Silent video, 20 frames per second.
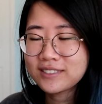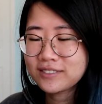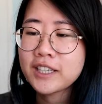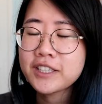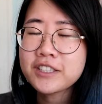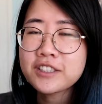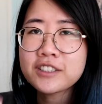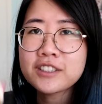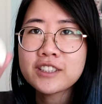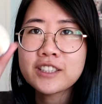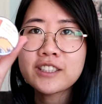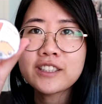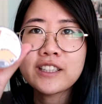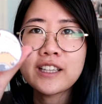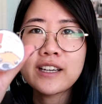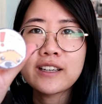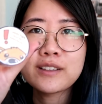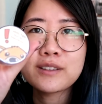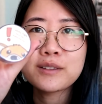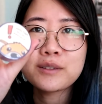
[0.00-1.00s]
I just think
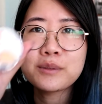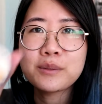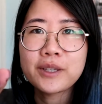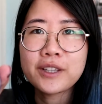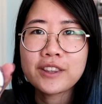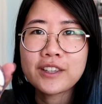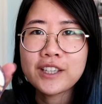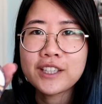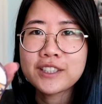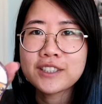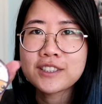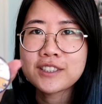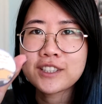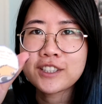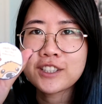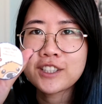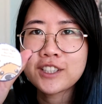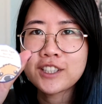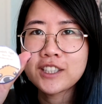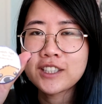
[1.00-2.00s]
that with a
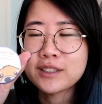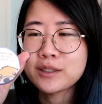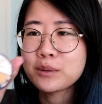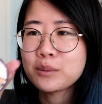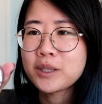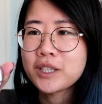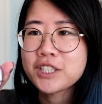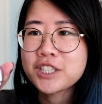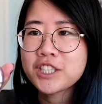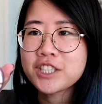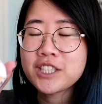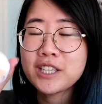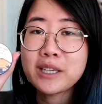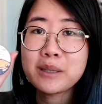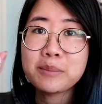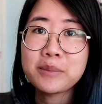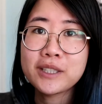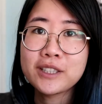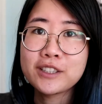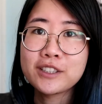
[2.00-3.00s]
sticker on the washi
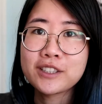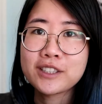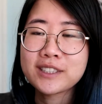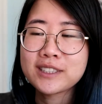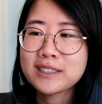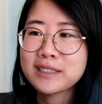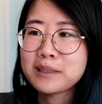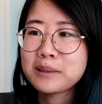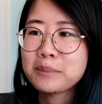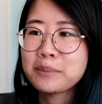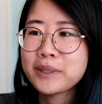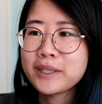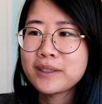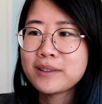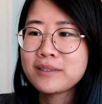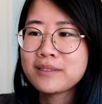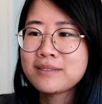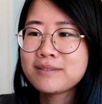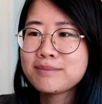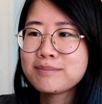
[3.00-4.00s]
tape, it looks a
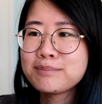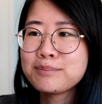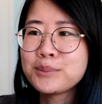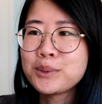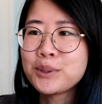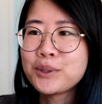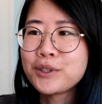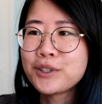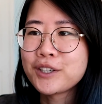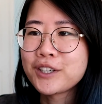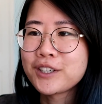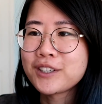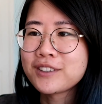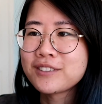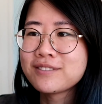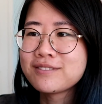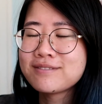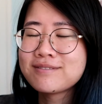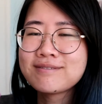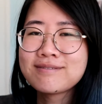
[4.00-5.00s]
bit
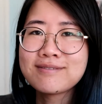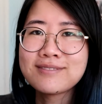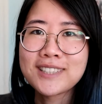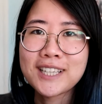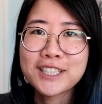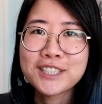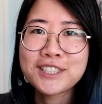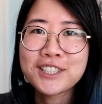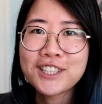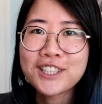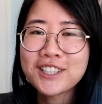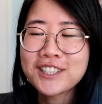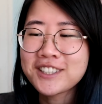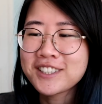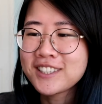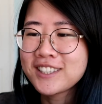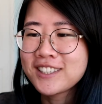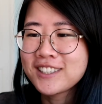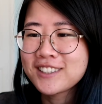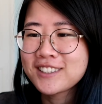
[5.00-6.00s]
more nicer.